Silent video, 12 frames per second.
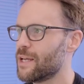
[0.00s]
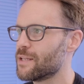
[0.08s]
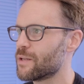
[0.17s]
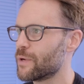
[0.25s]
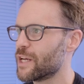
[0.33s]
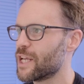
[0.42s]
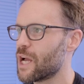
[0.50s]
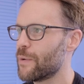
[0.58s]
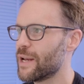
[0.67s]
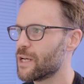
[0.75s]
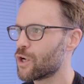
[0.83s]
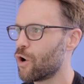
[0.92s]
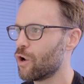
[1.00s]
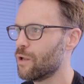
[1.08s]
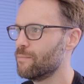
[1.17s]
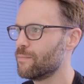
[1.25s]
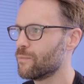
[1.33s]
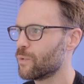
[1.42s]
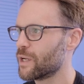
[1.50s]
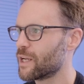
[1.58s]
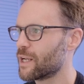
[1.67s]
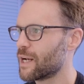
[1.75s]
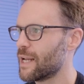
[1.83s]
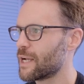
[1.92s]
So we're going to go in column, we're going
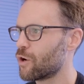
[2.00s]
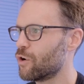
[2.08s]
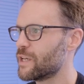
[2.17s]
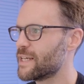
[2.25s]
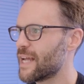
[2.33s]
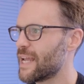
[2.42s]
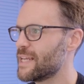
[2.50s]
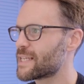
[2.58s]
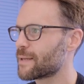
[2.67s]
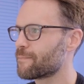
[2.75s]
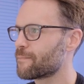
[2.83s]
to click on date,